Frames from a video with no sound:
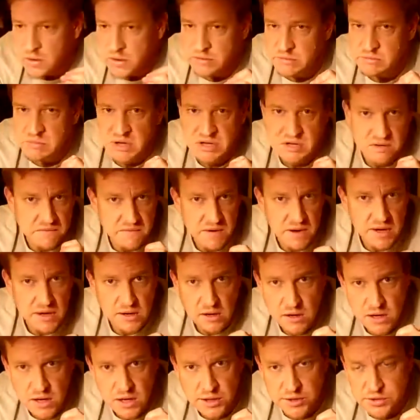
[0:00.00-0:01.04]
know has been
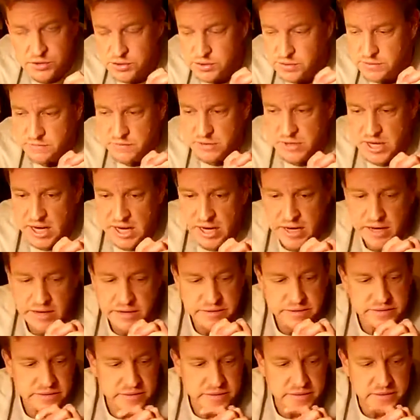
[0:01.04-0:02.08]
defending our country for
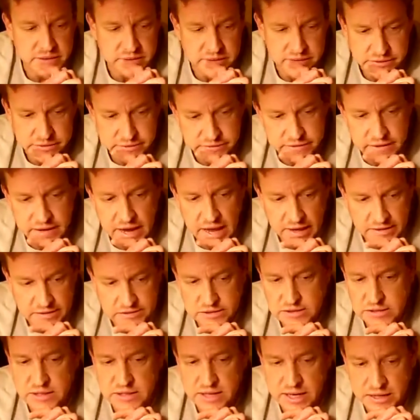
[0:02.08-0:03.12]
decades, and is
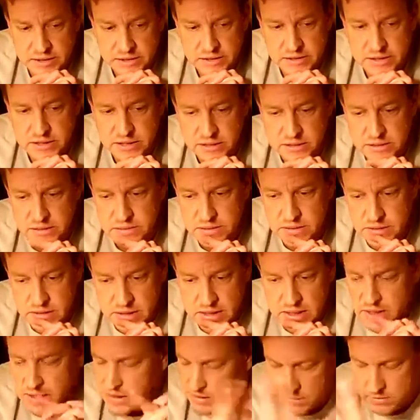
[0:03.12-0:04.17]
excellent.
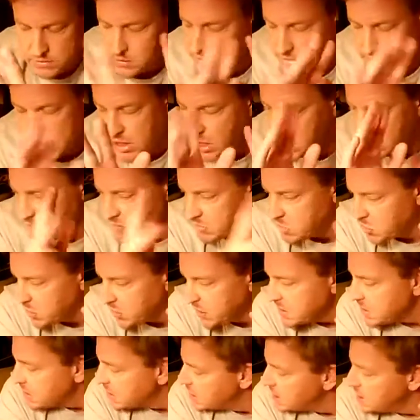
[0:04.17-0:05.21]
I'm getting off the
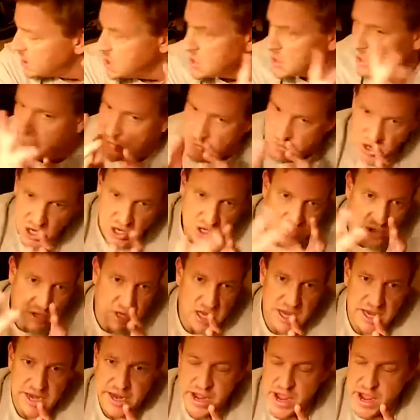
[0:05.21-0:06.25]
point. Compared to
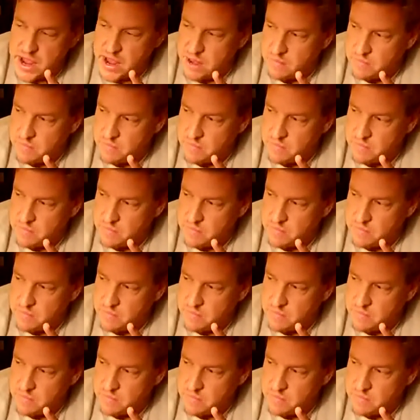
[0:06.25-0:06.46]
like